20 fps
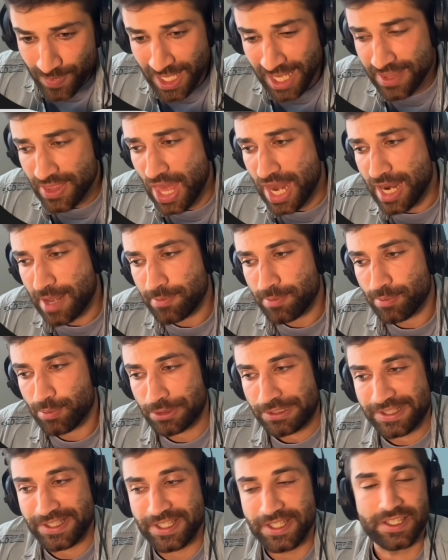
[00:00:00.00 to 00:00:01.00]
and then I'm
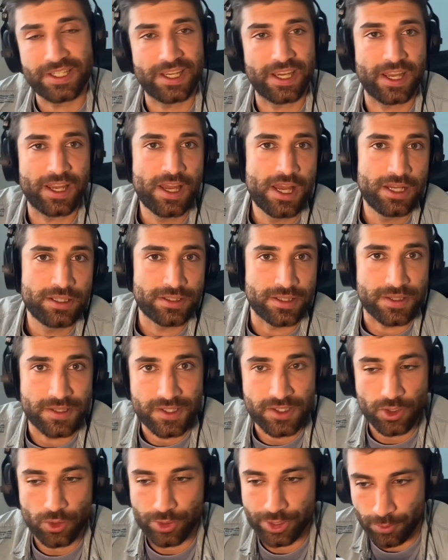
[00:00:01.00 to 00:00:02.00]
proceeding to the
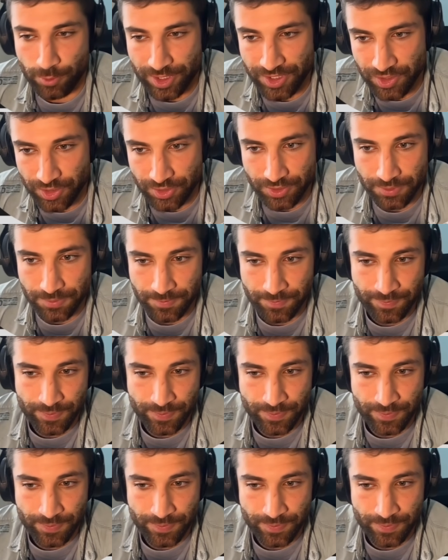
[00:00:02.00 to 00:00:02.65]
story wizard.